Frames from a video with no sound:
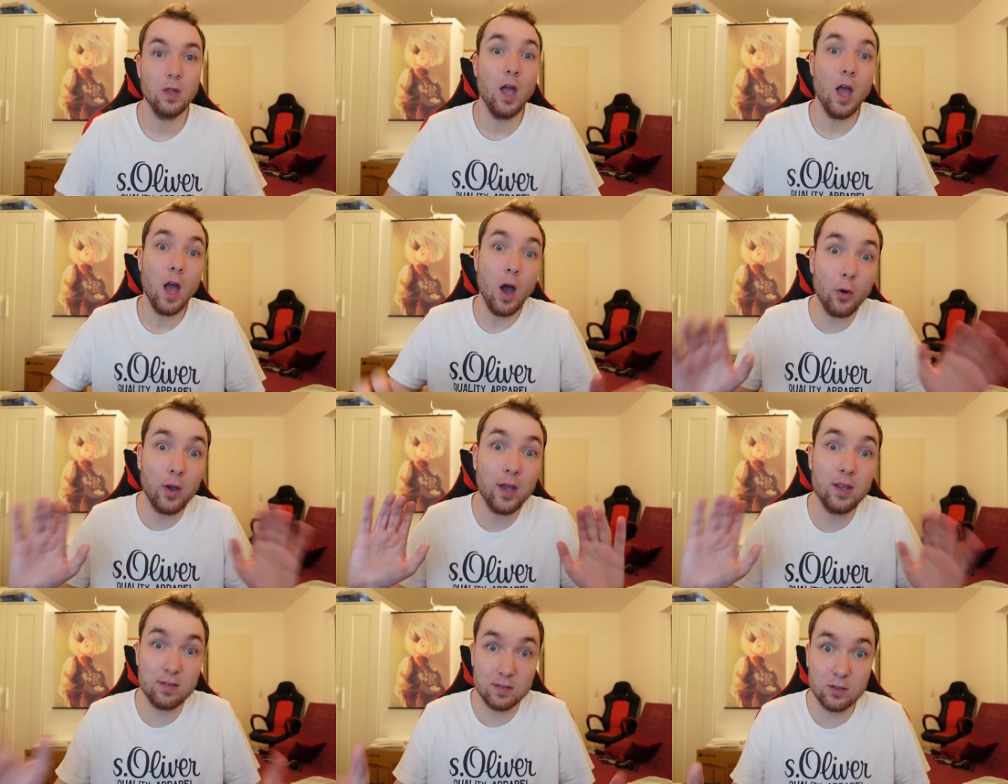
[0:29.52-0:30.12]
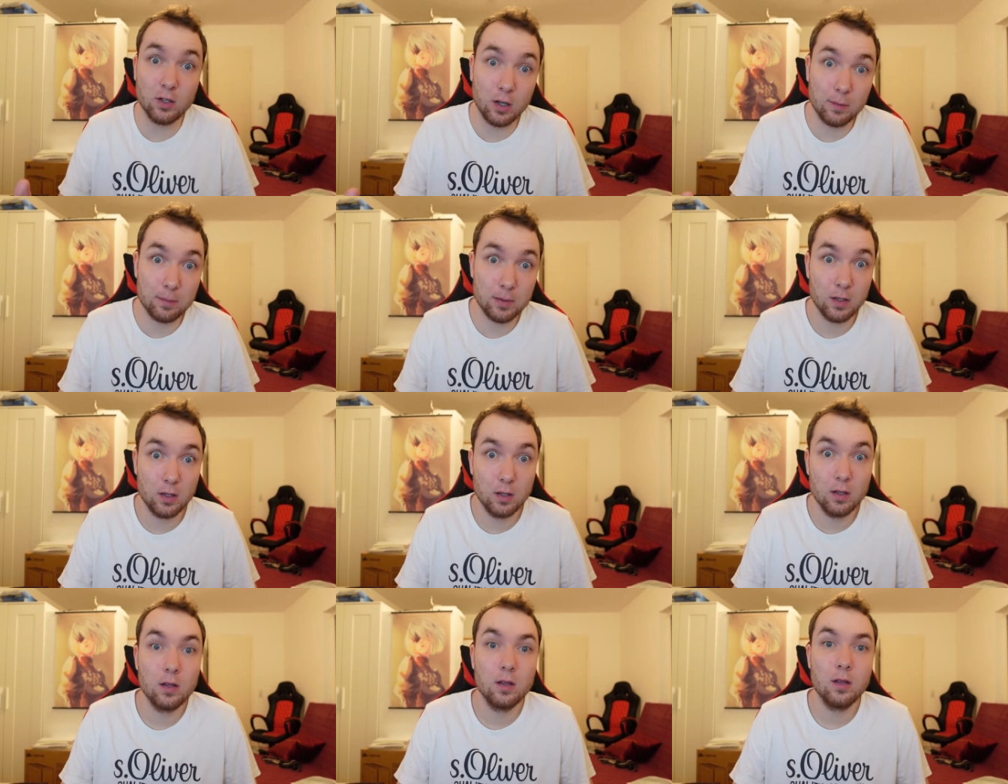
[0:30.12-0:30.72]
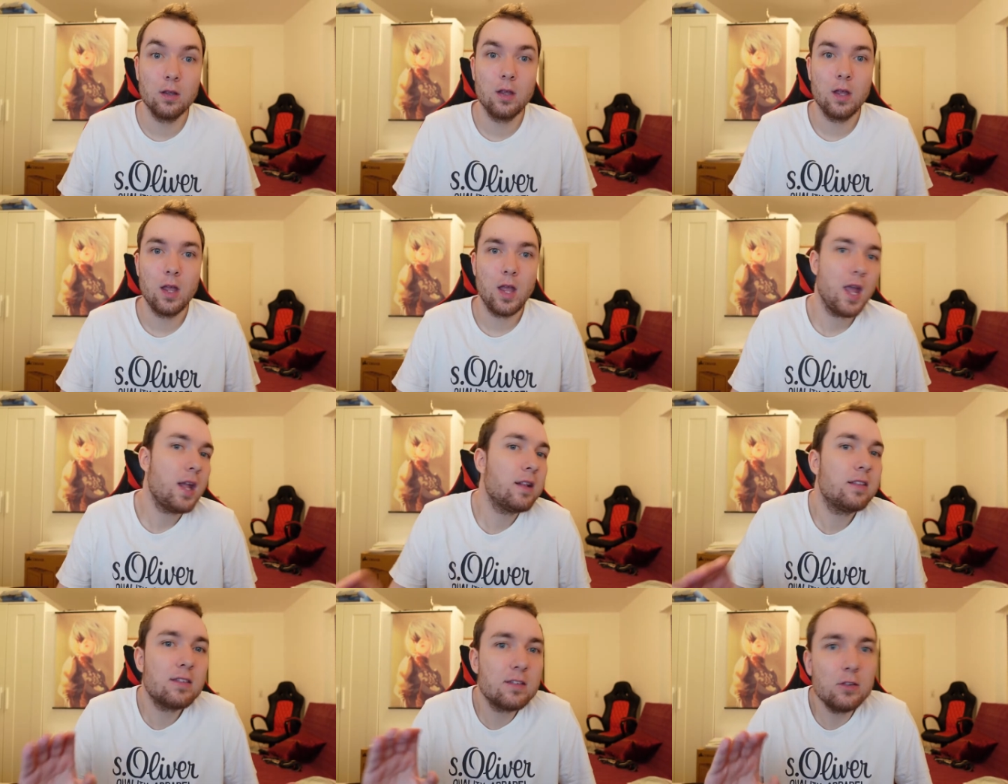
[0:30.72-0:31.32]
Okay, stop.
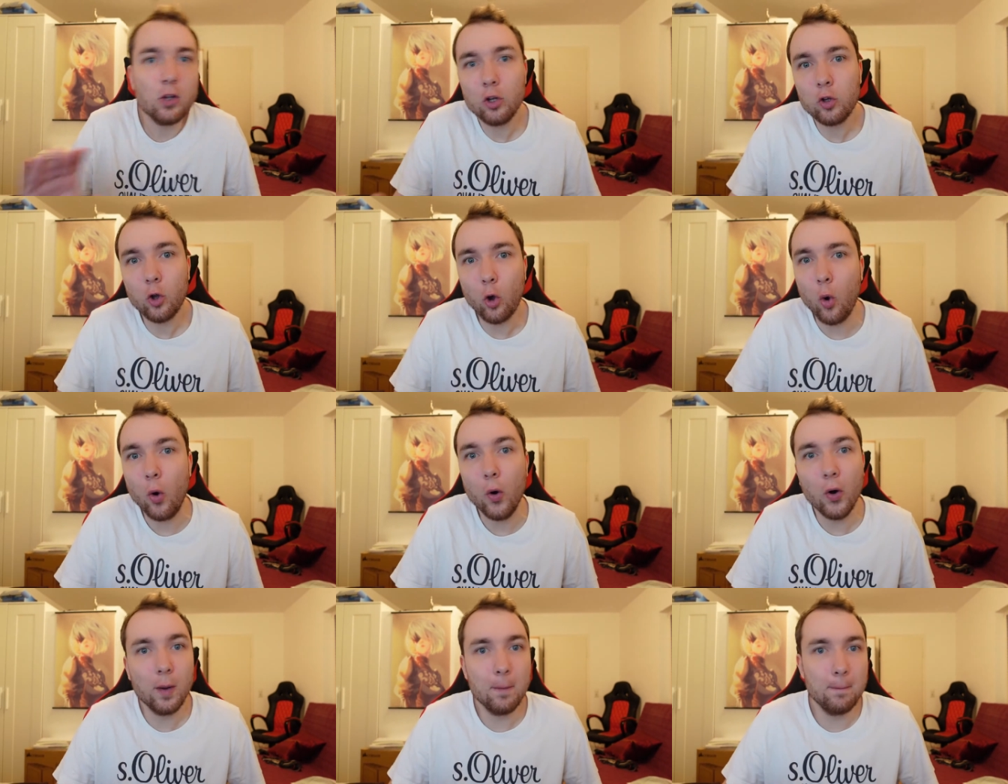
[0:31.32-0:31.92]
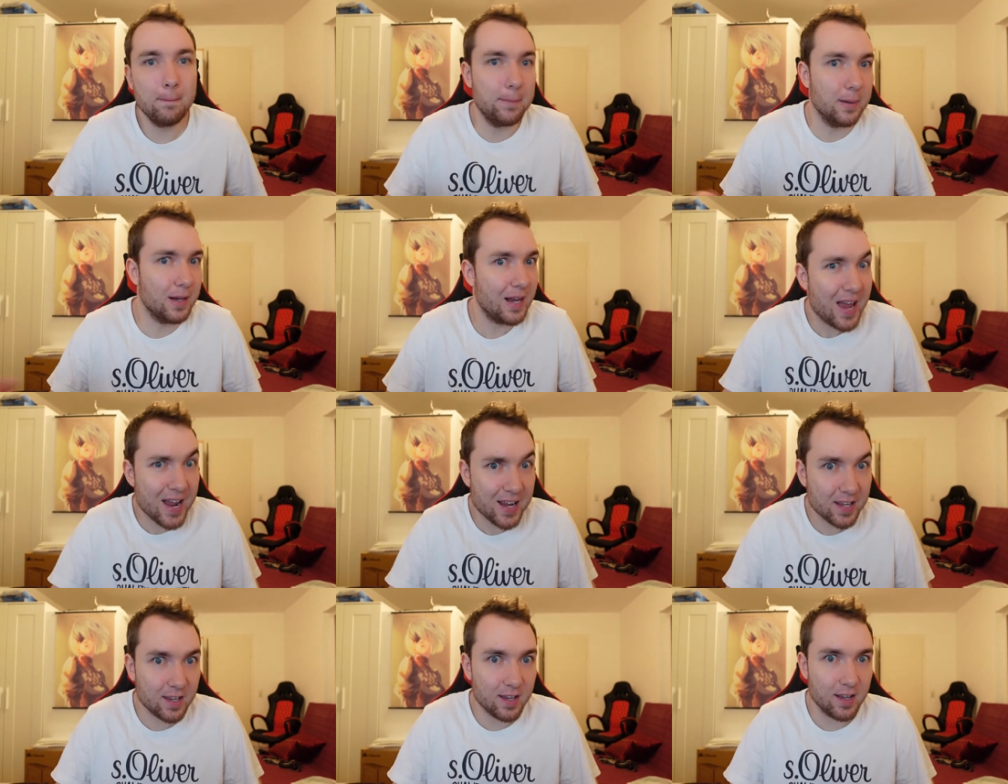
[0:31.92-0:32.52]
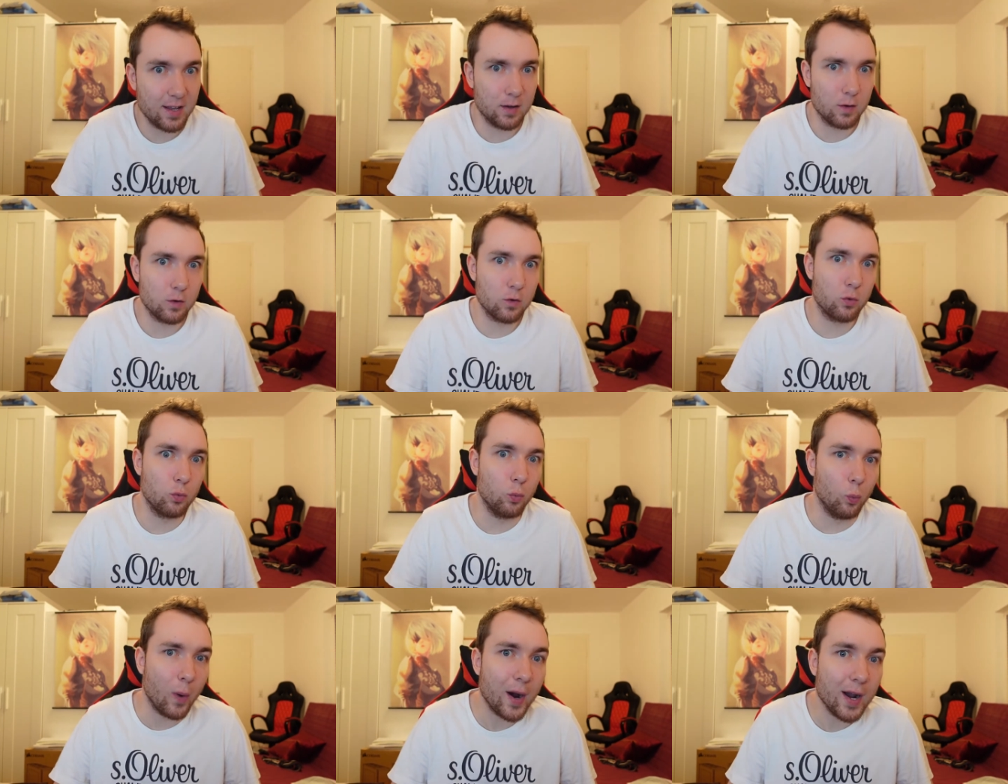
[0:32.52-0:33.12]
It's not all black and
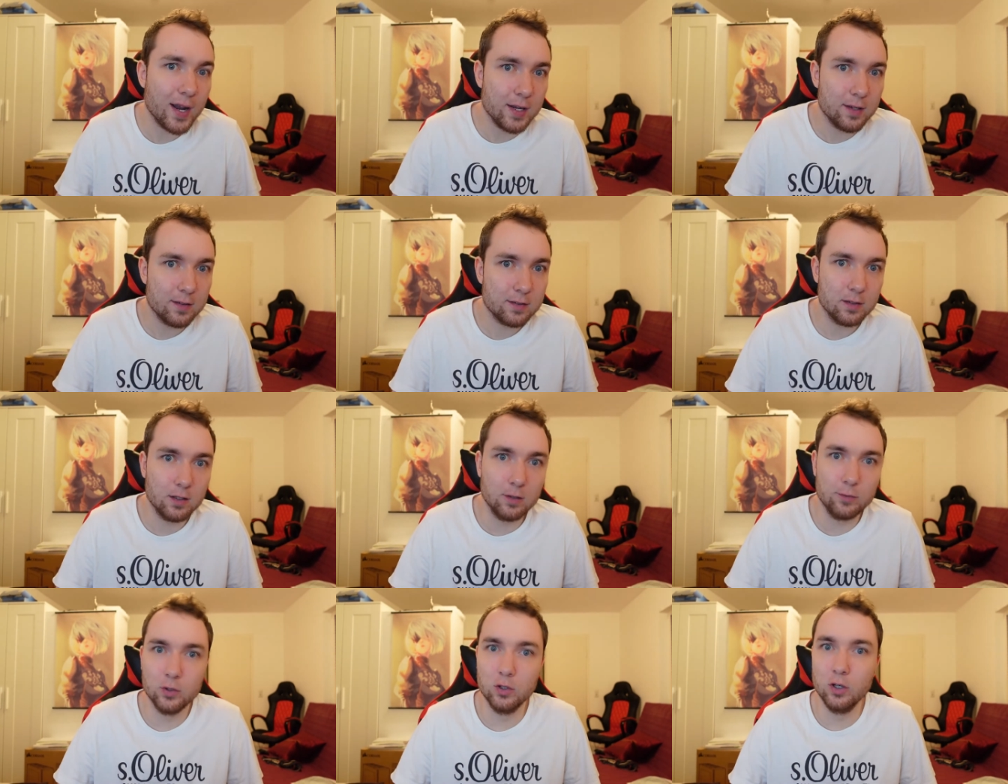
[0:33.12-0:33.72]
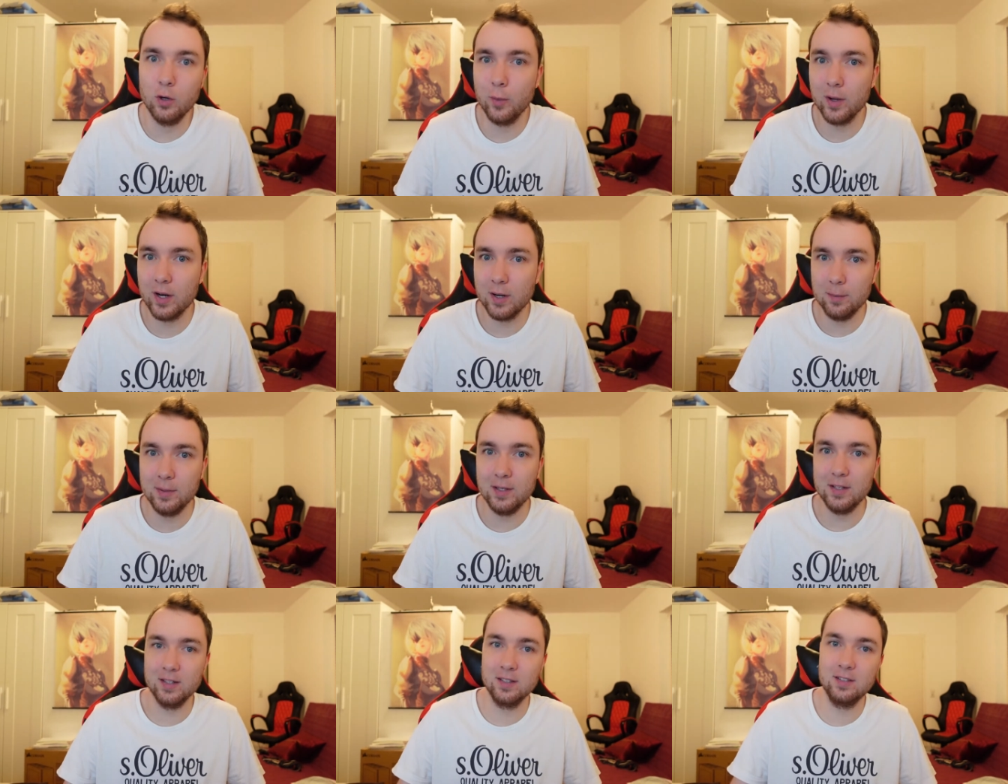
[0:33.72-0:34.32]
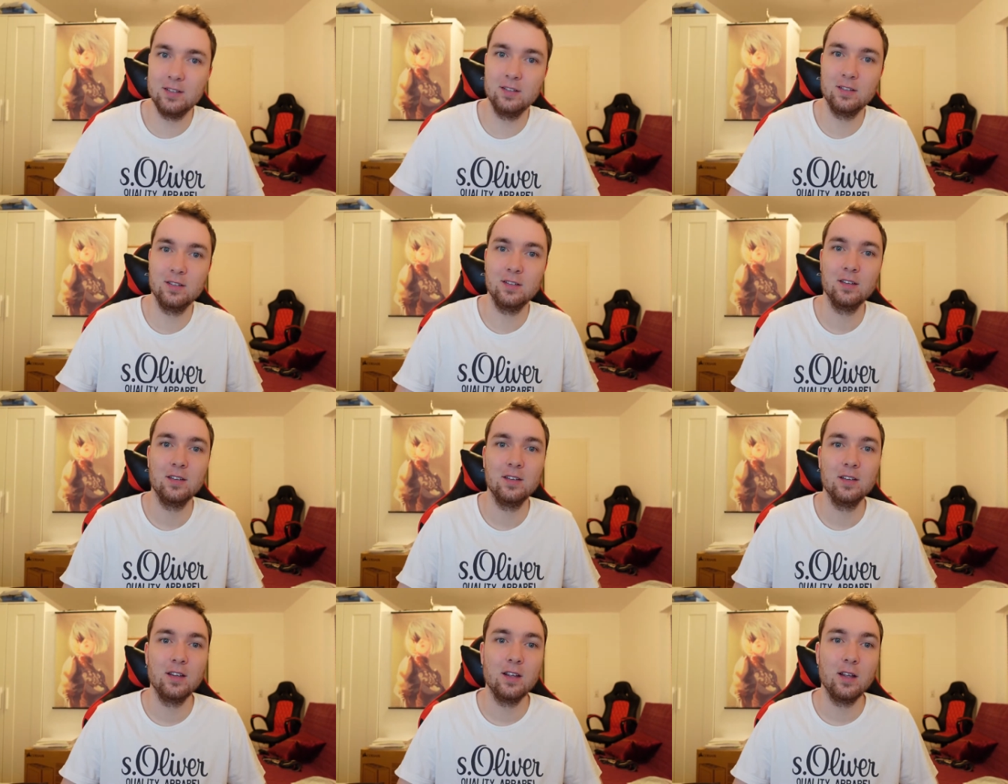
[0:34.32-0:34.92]
white, if you know what I mean.
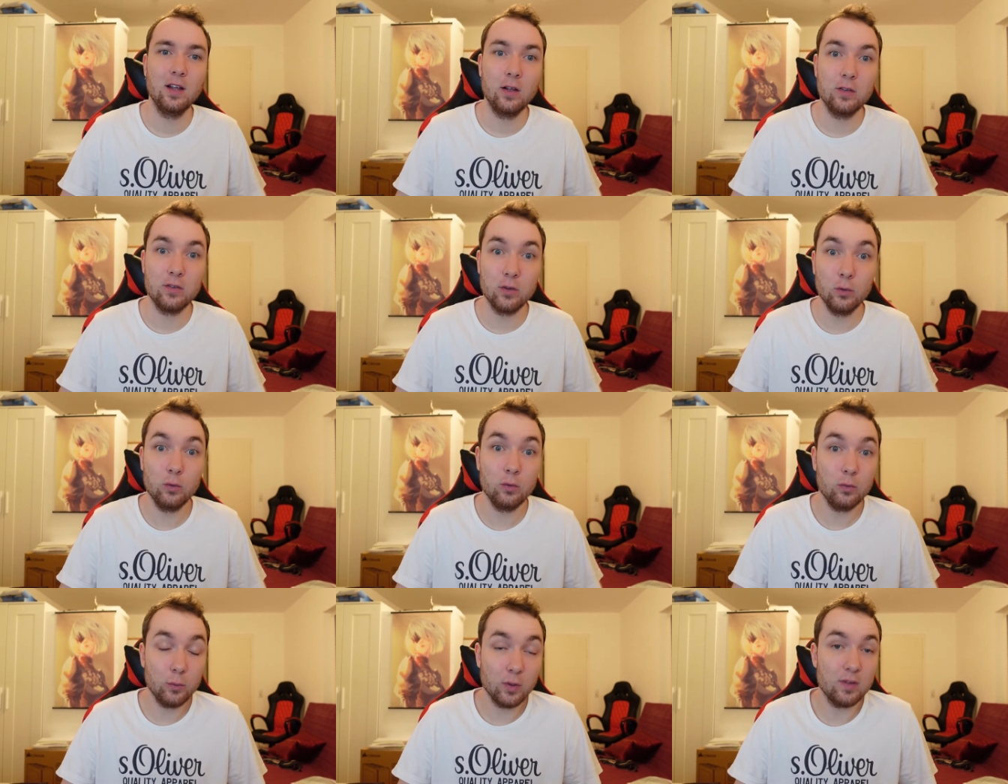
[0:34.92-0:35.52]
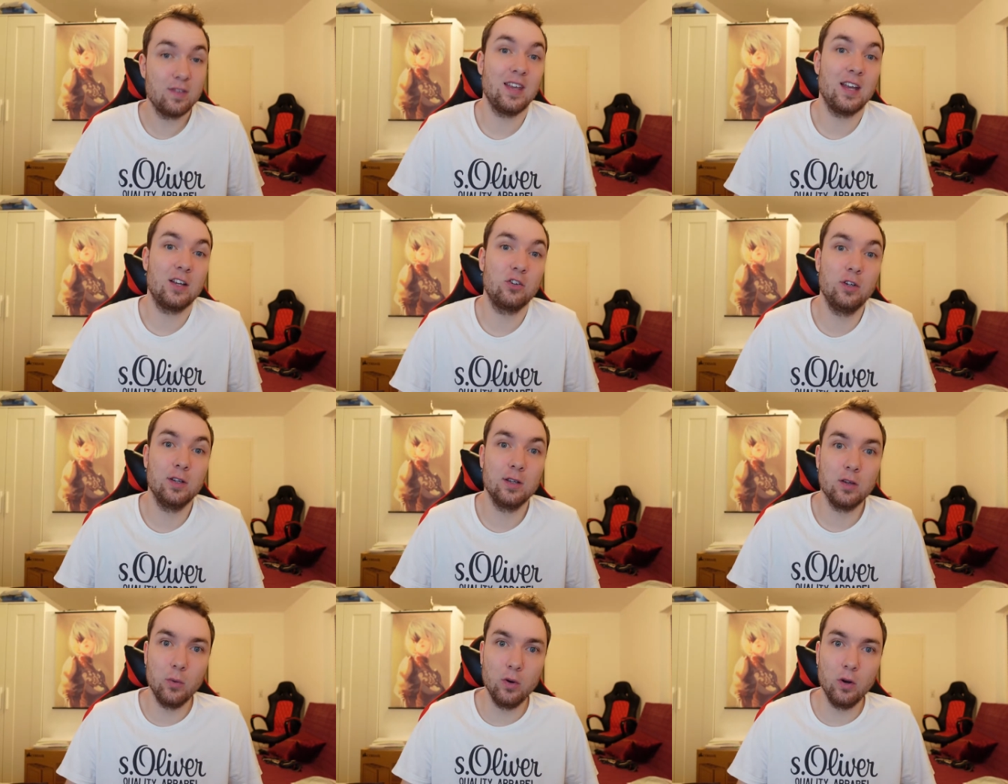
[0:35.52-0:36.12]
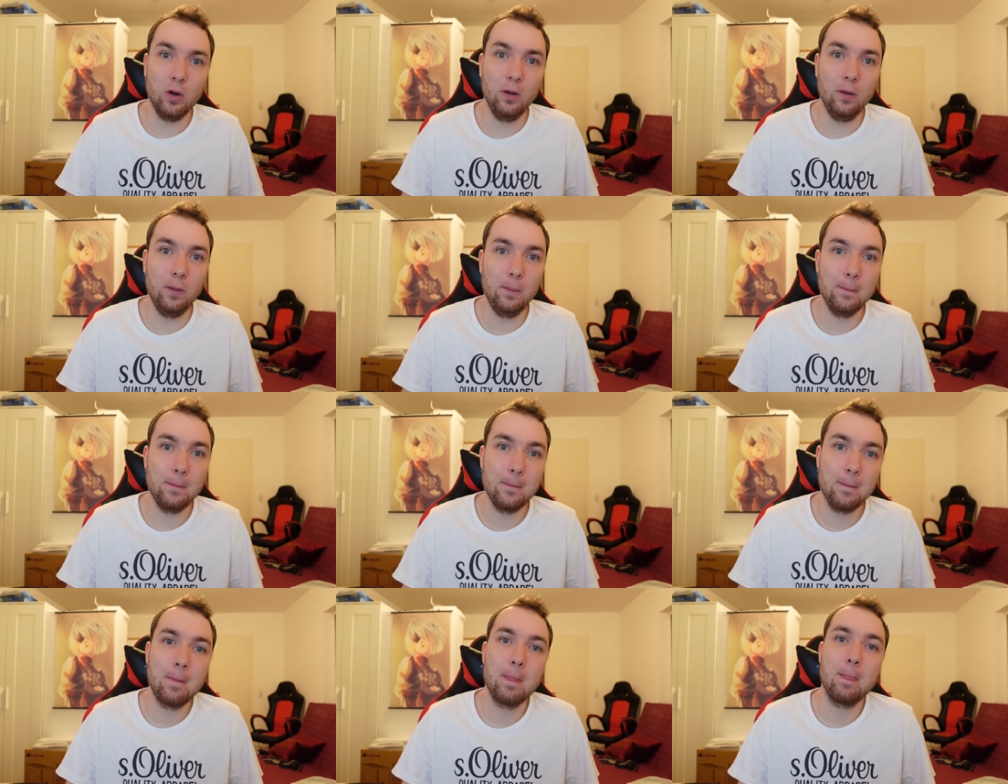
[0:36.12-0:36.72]
So what's actually going on?
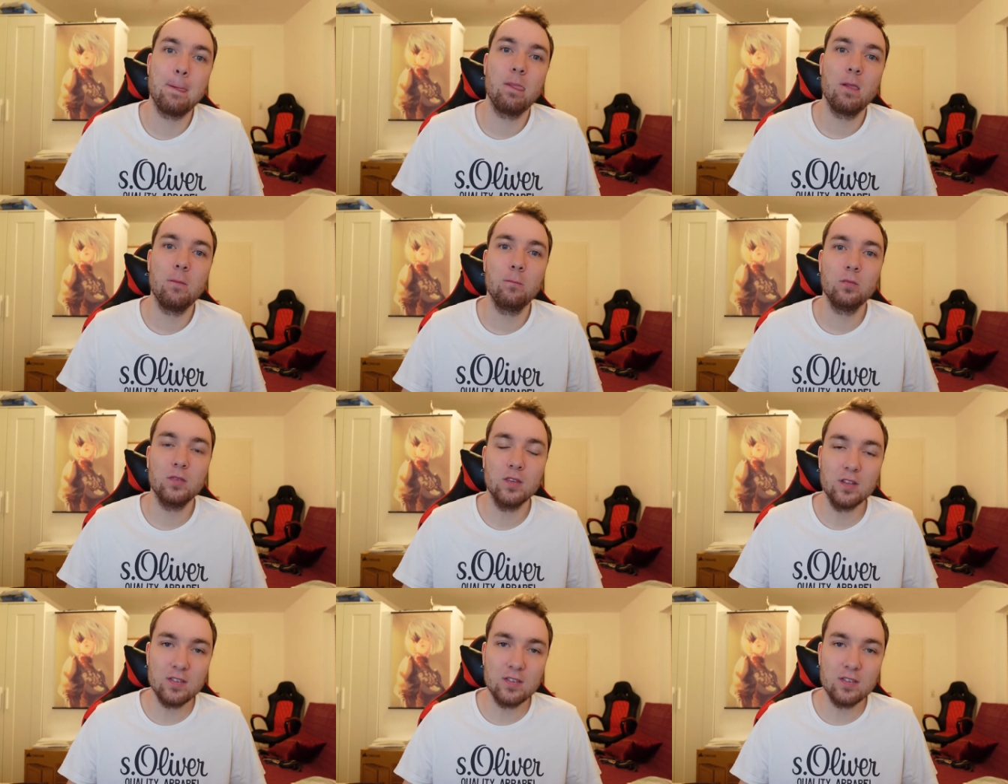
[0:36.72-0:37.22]
The